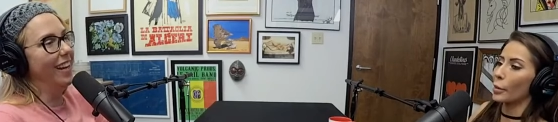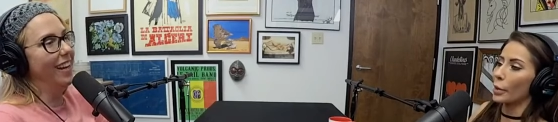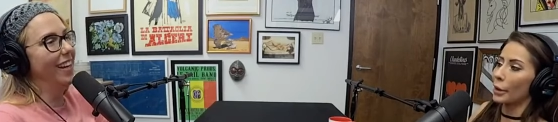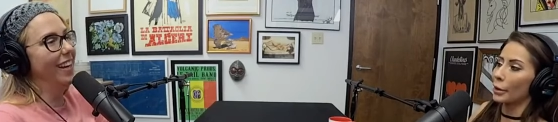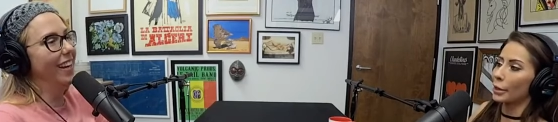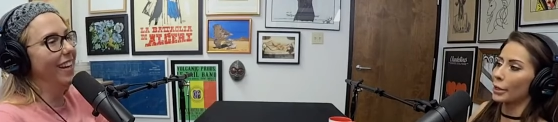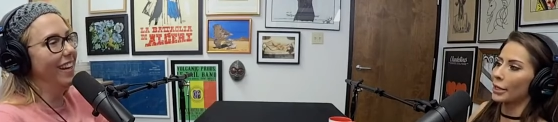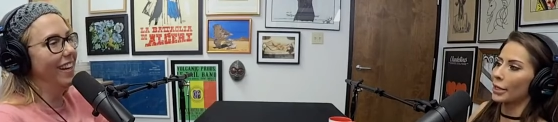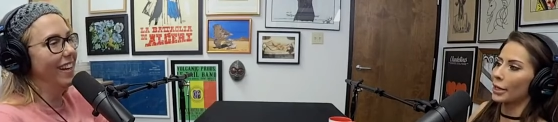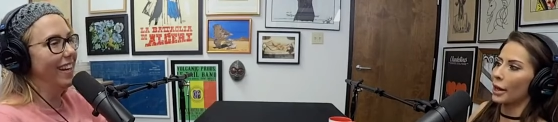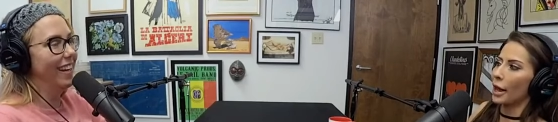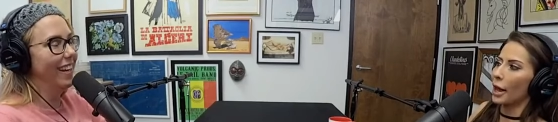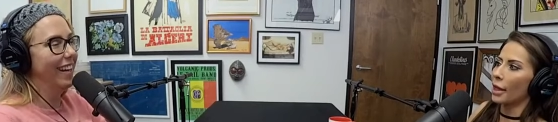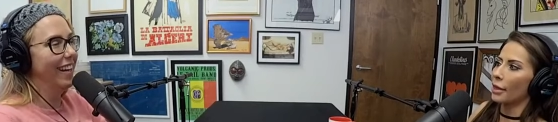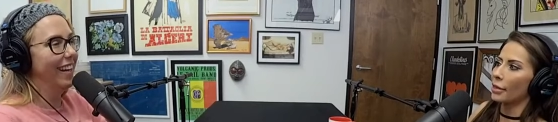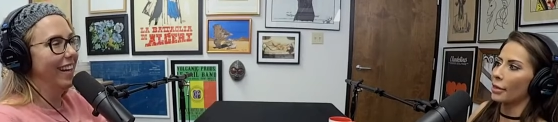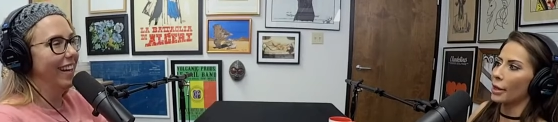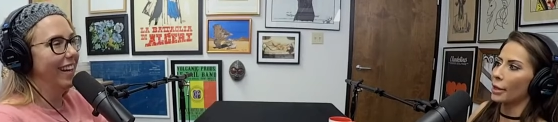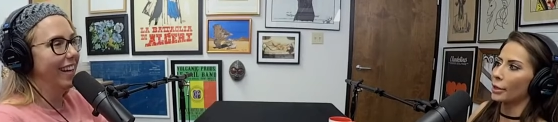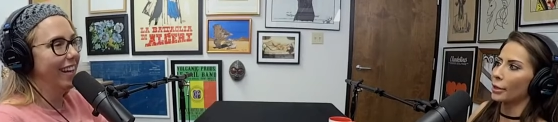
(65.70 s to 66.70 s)
Speaker 1: about it,
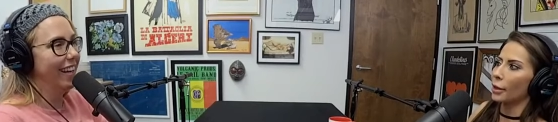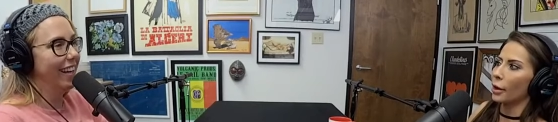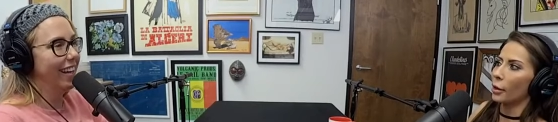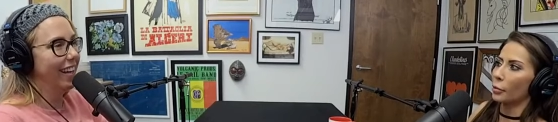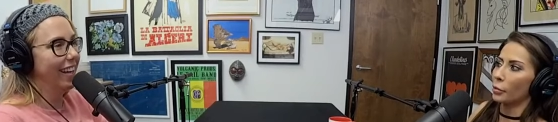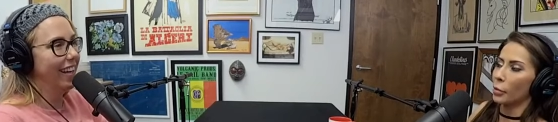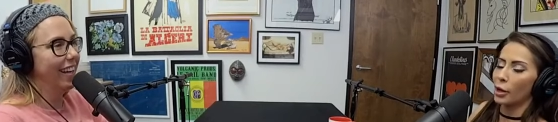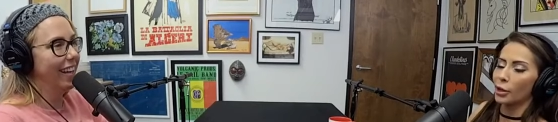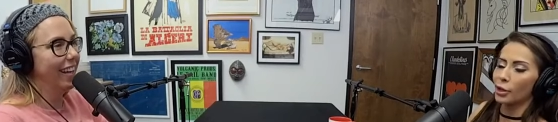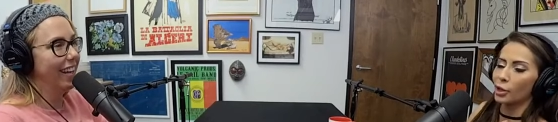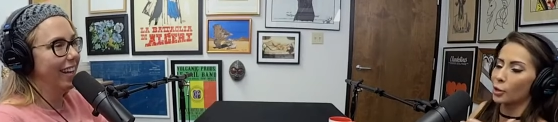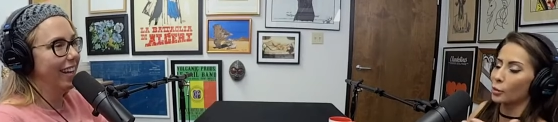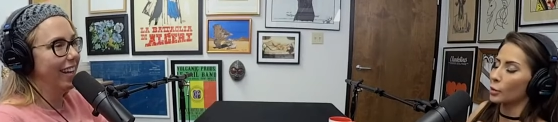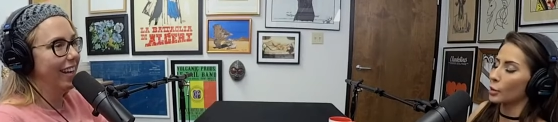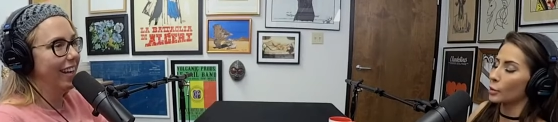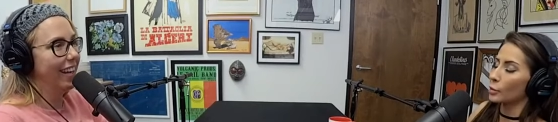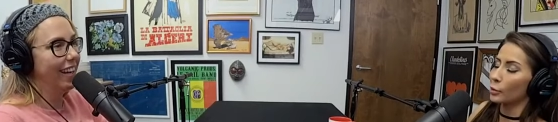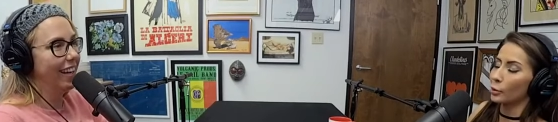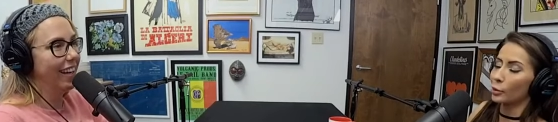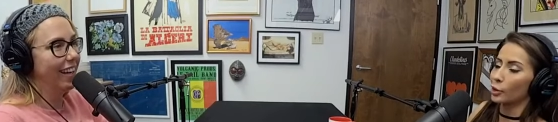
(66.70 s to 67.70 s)
and then a bunch
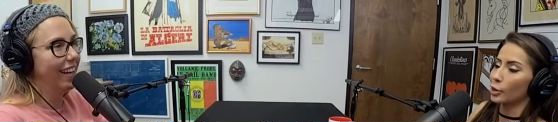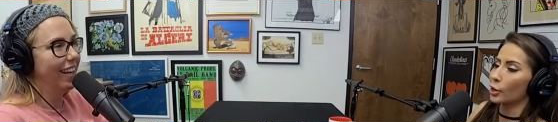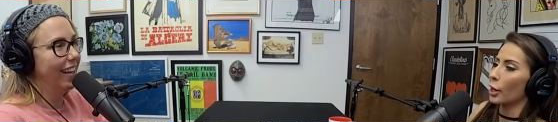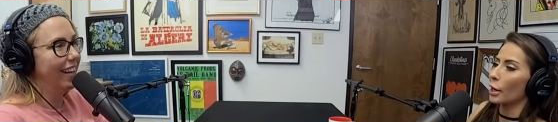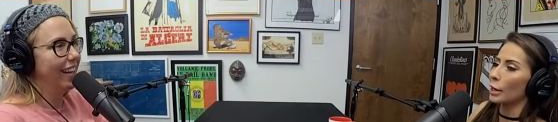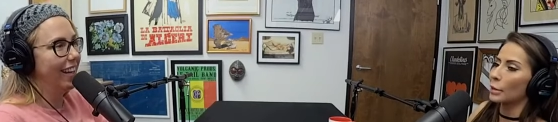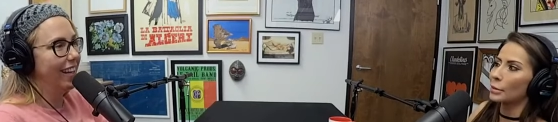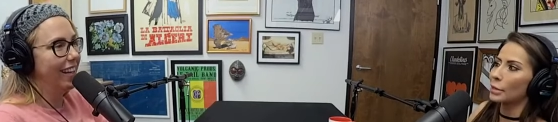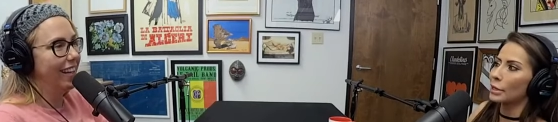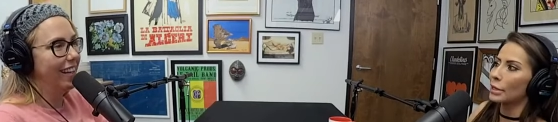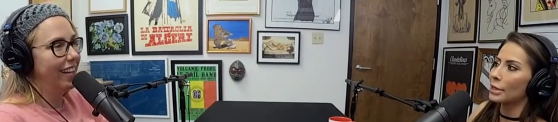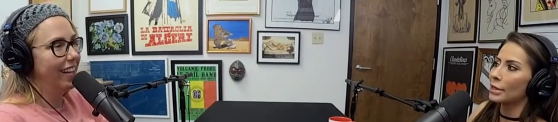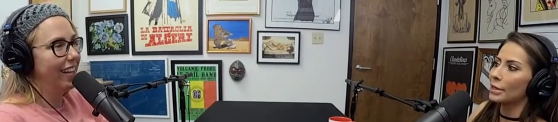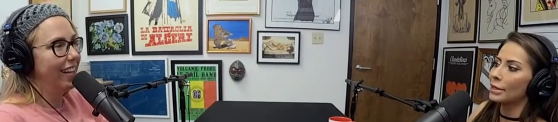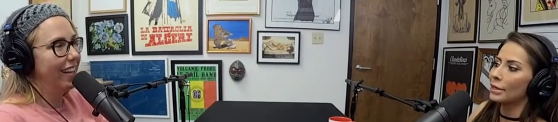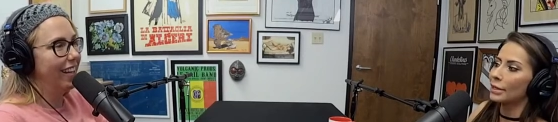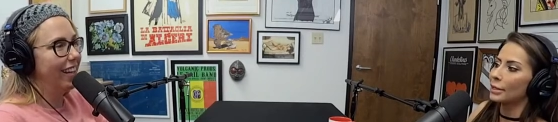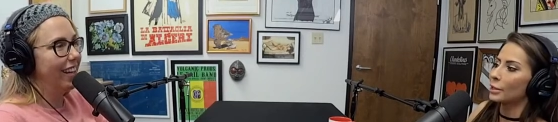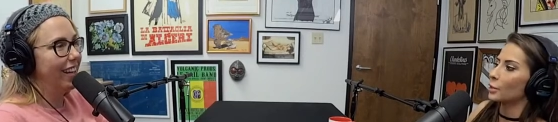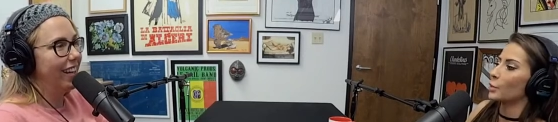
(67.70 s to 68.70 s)
of people chimed
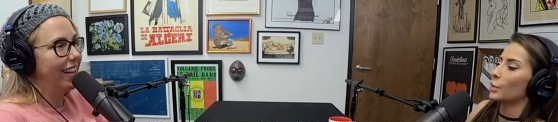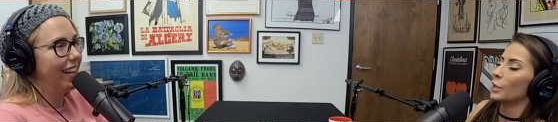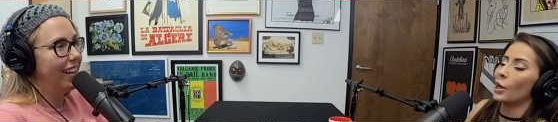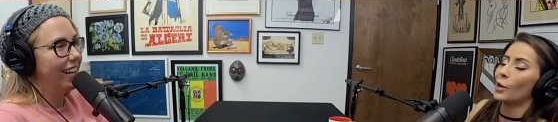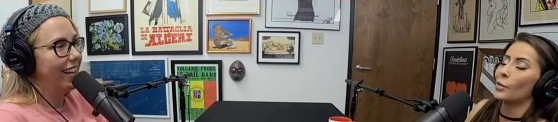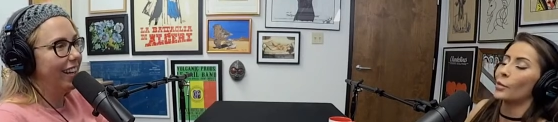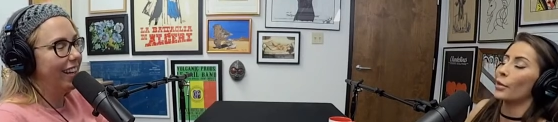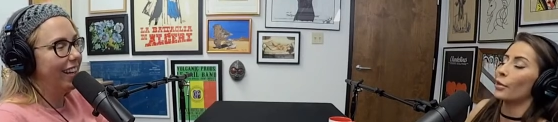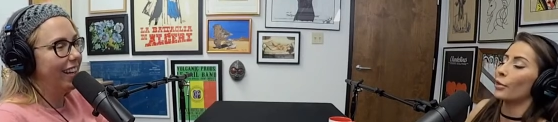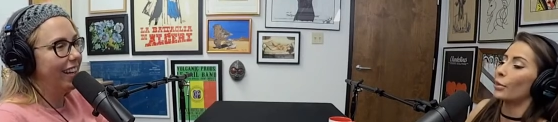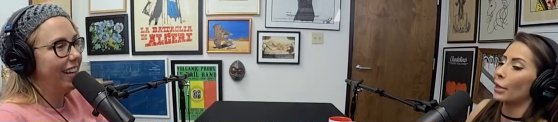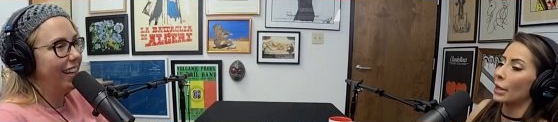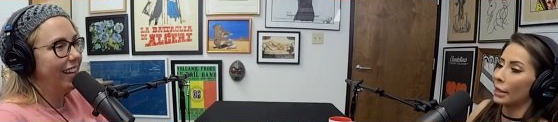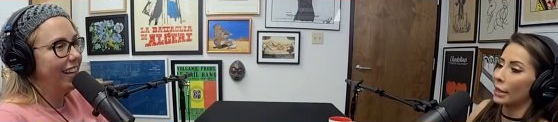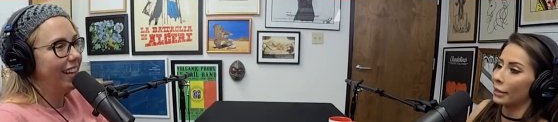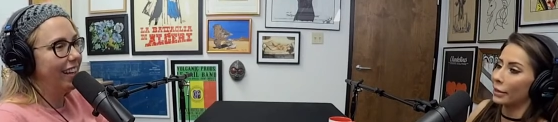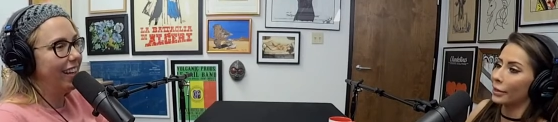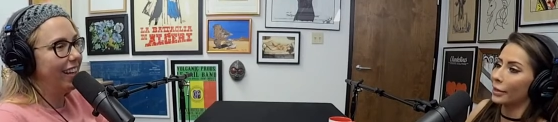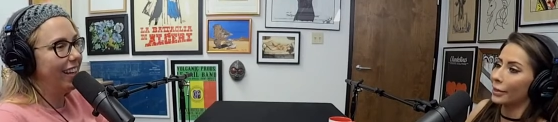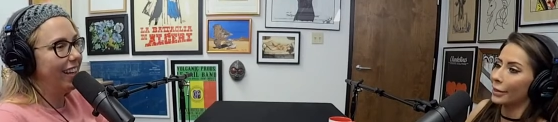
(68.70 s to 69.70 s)
in, and it's become a
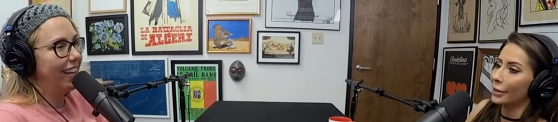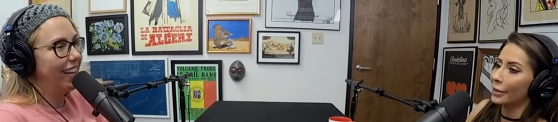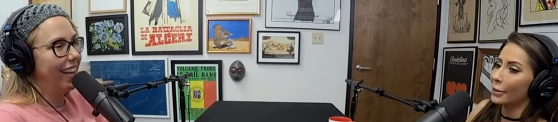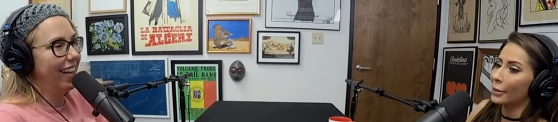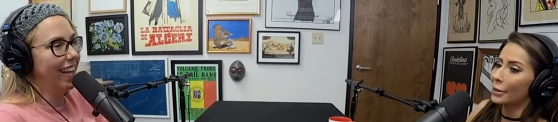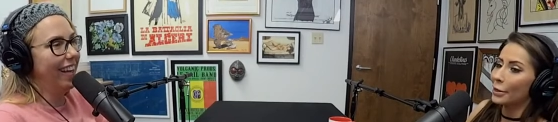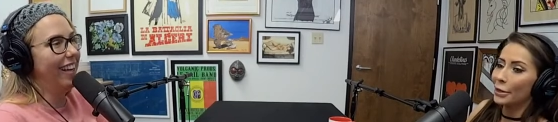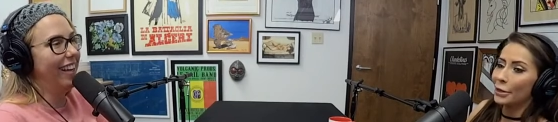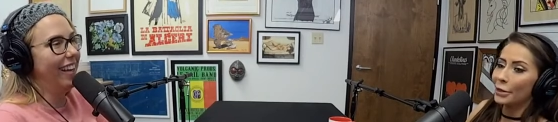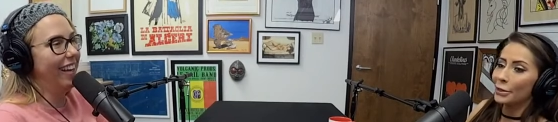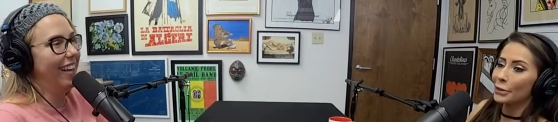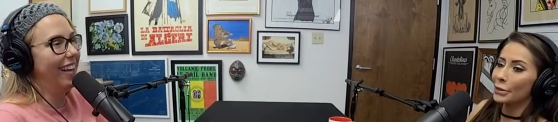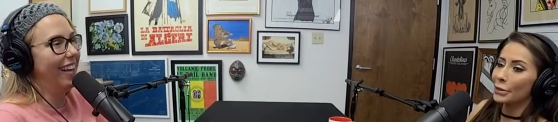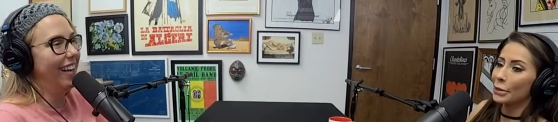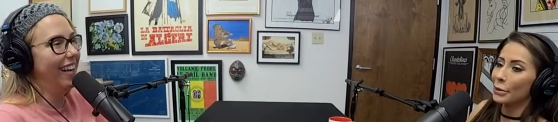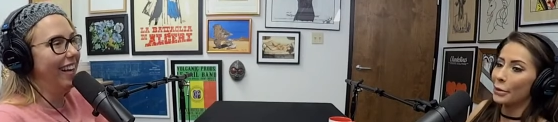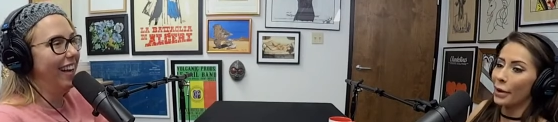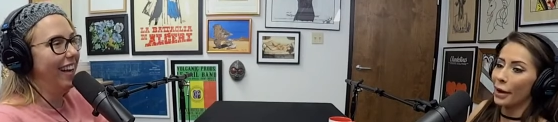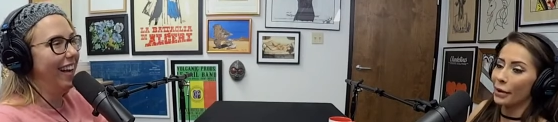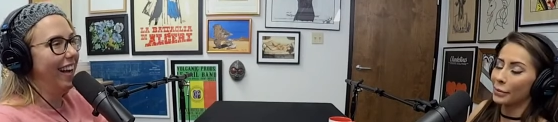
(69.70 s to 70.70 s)
thing.
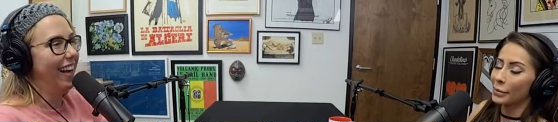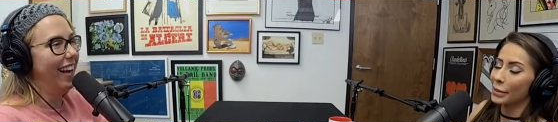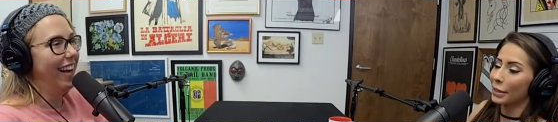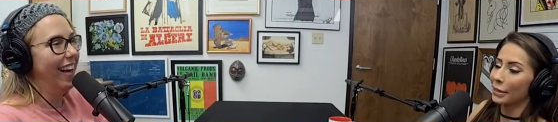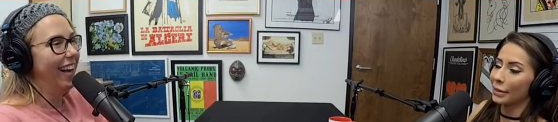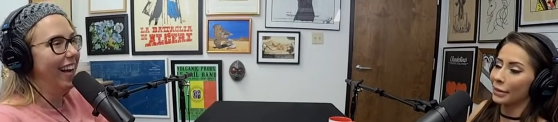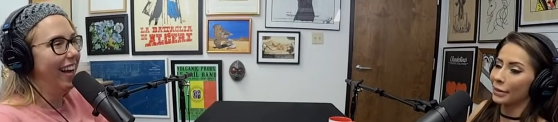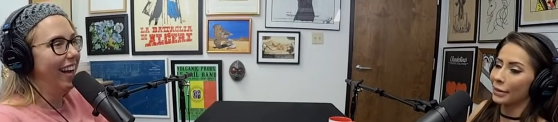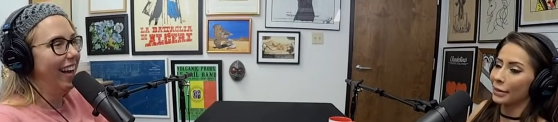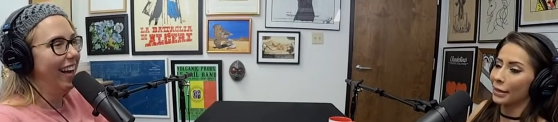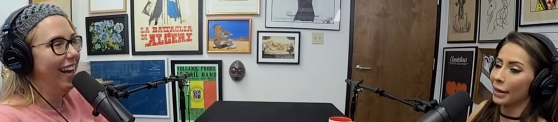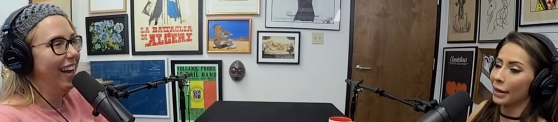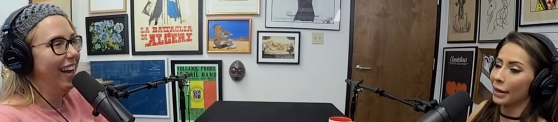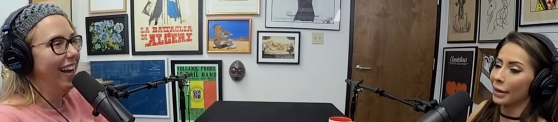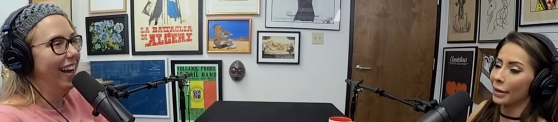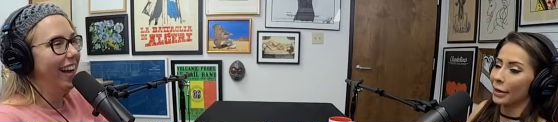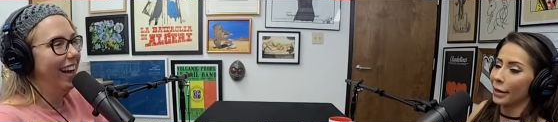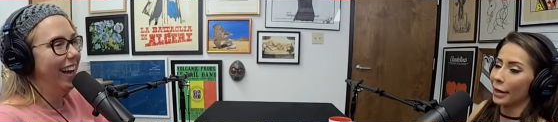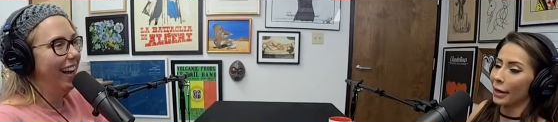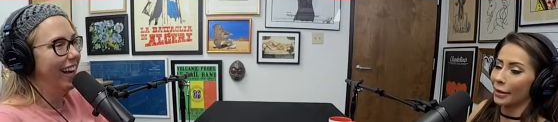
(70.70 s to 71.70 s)
so I mean.
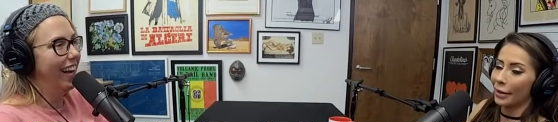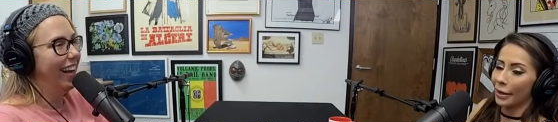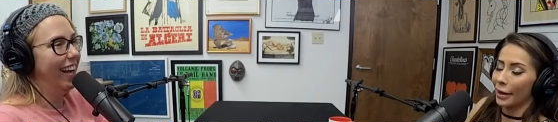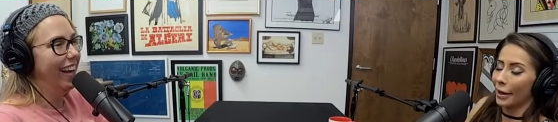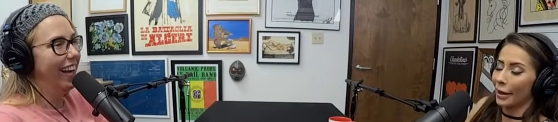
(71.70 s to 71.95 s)
I,